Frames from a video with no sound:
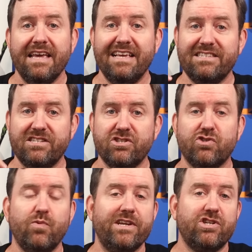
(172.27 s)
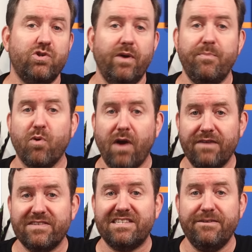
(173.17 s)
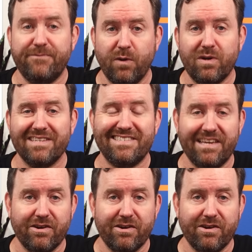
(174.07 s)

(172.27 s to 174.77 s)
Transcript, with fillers: is to switch to a privacy focused